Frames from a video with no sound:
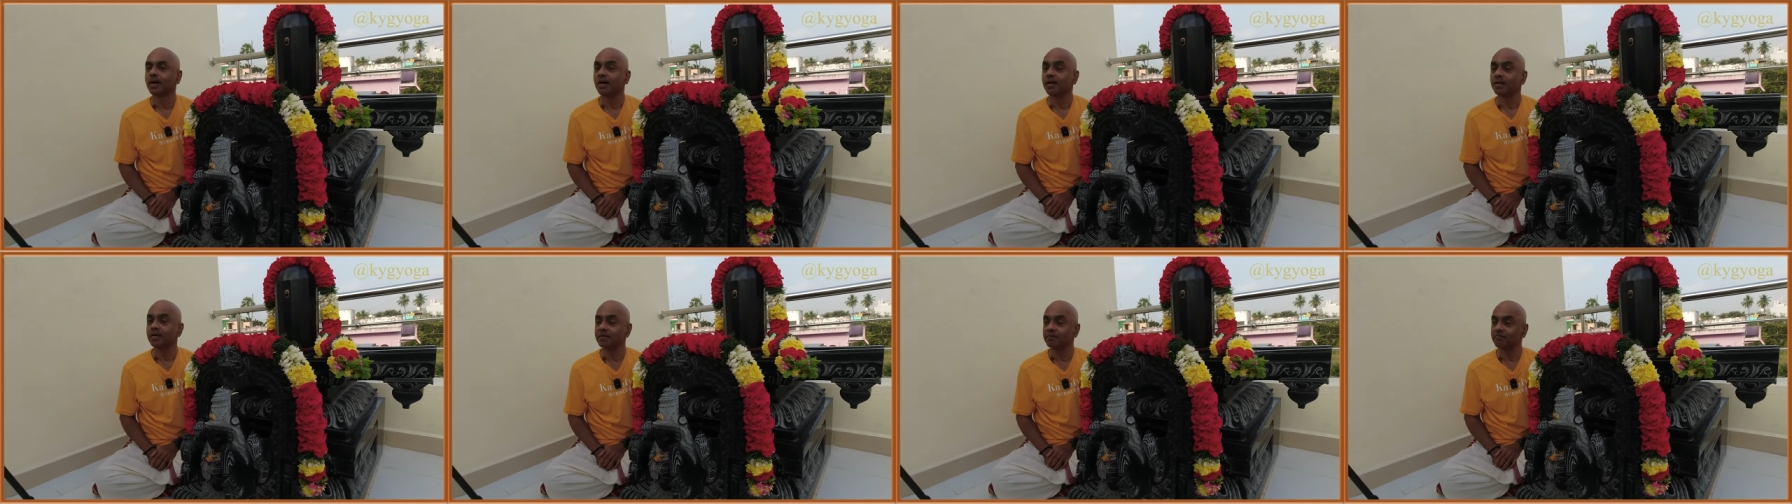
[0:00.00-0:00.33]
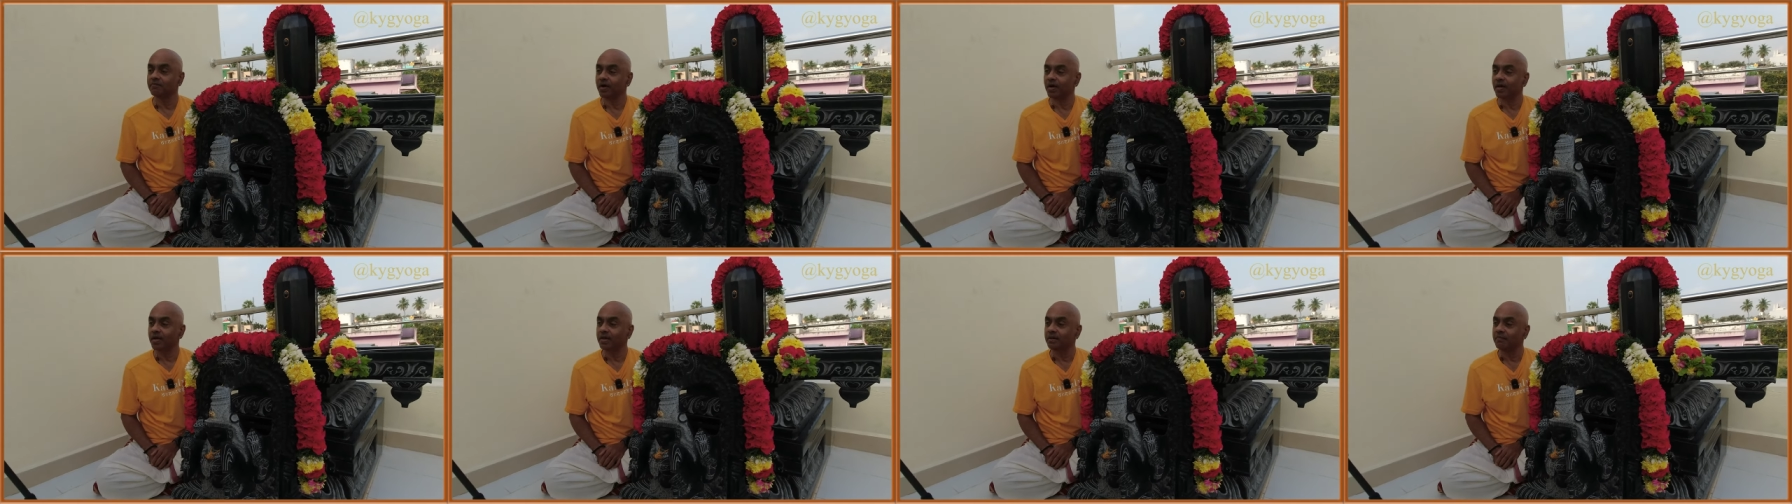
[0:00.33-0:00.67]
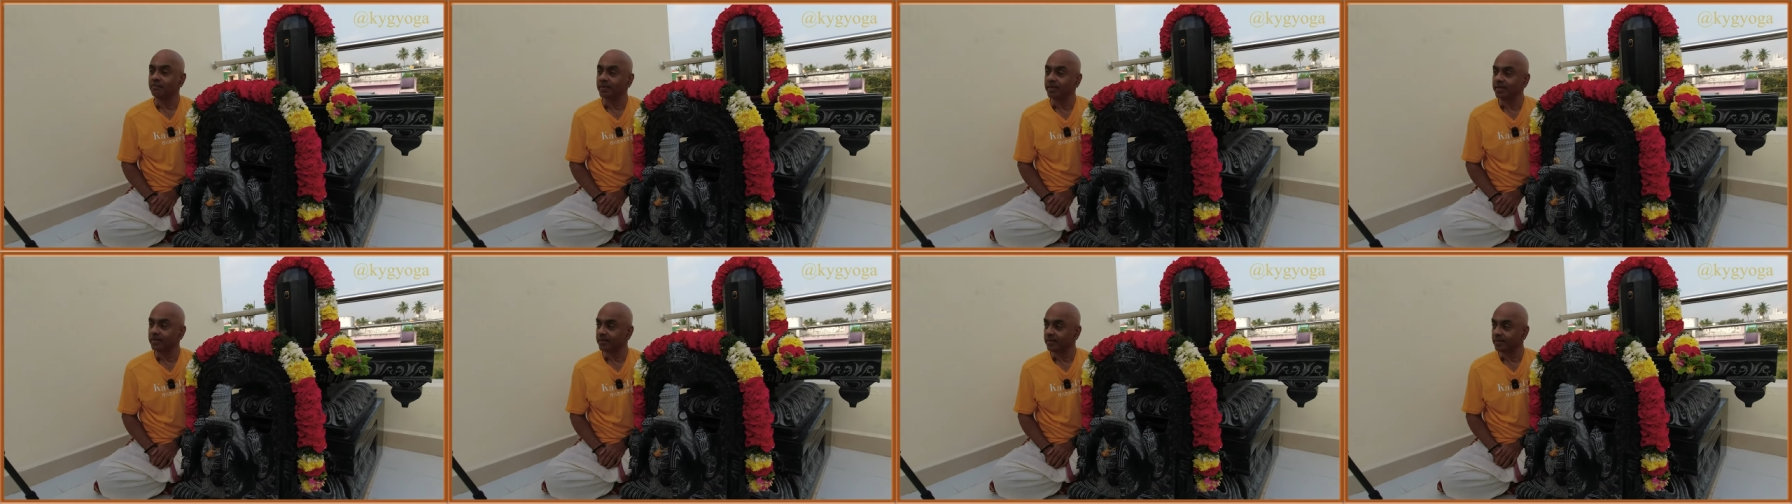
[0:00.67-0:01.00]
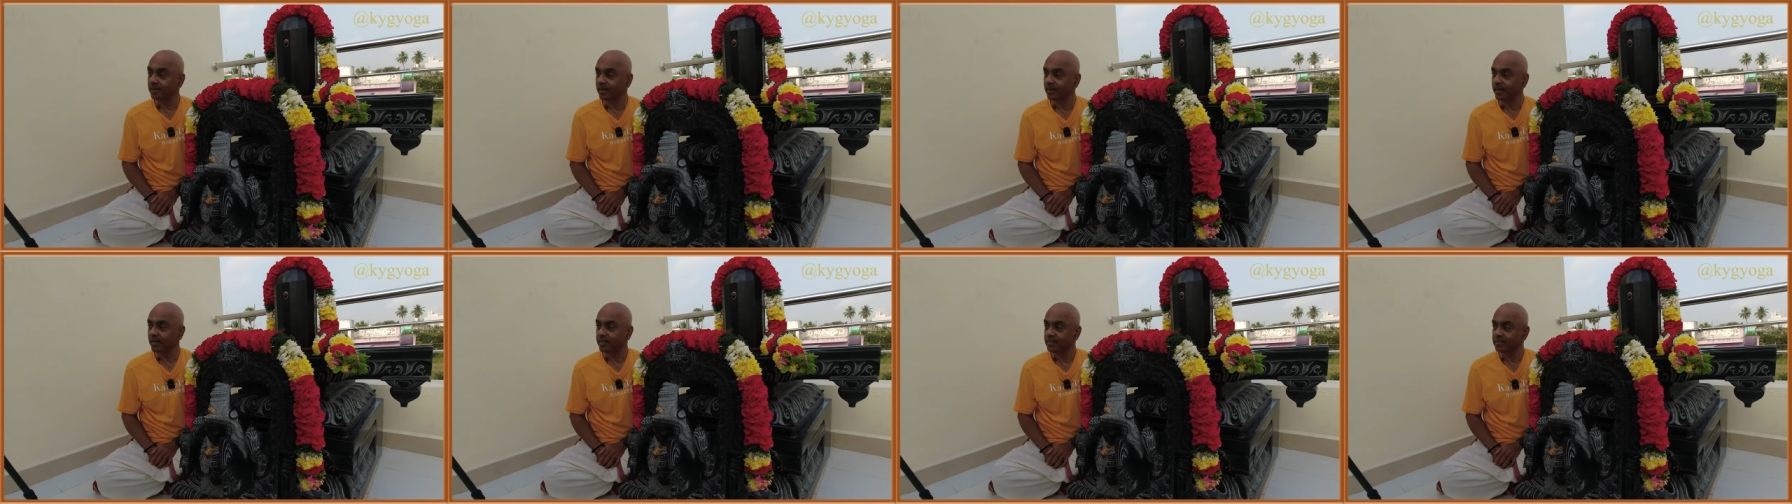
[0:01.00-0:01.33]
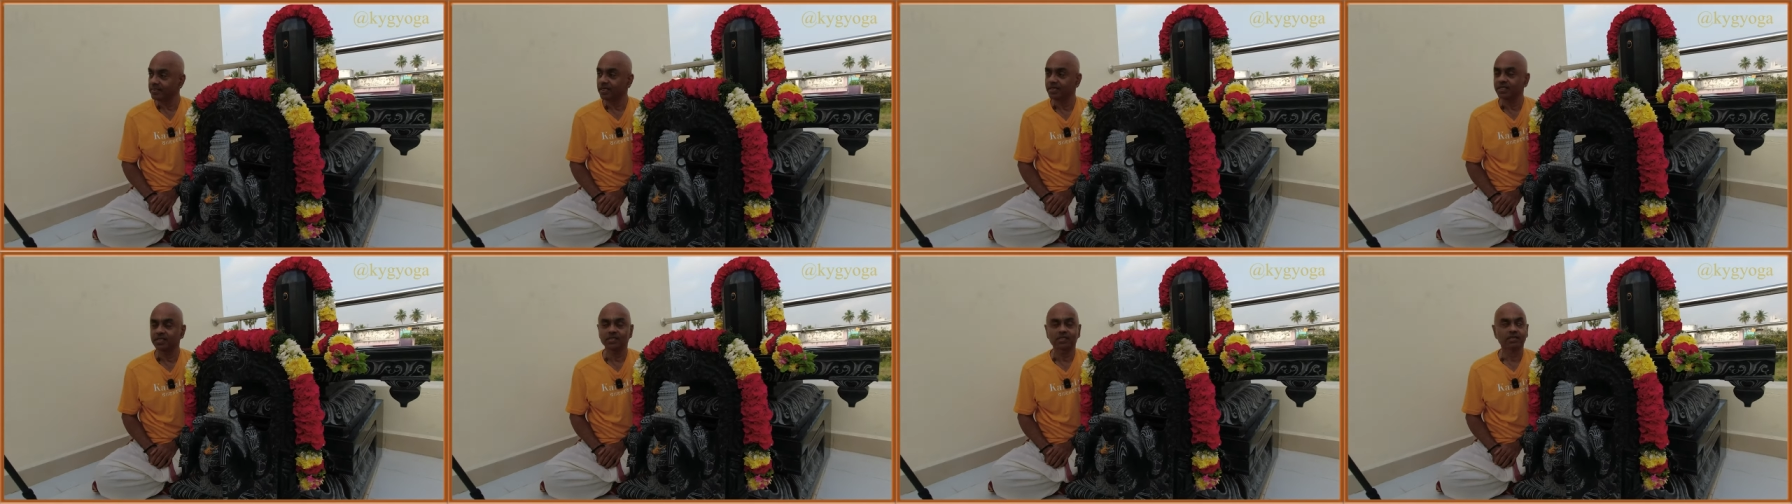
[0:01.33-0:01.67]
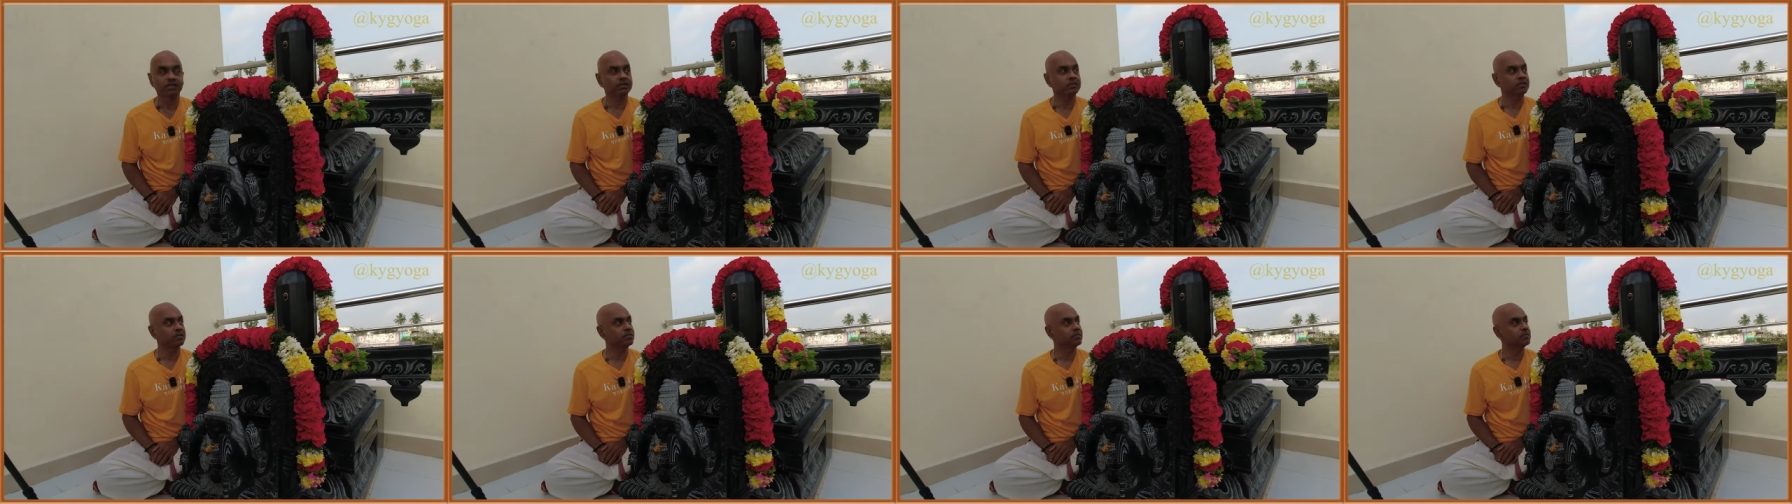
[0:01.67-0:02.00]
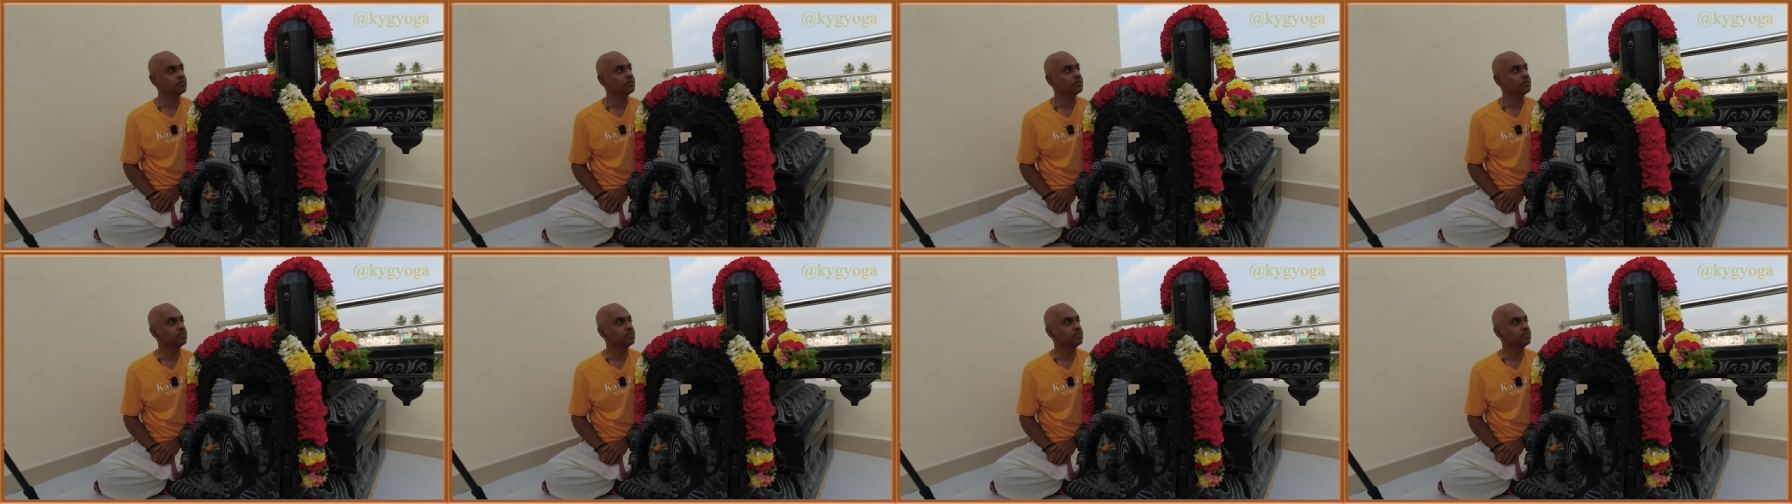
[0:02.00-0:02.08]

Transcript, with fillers: a divine materialization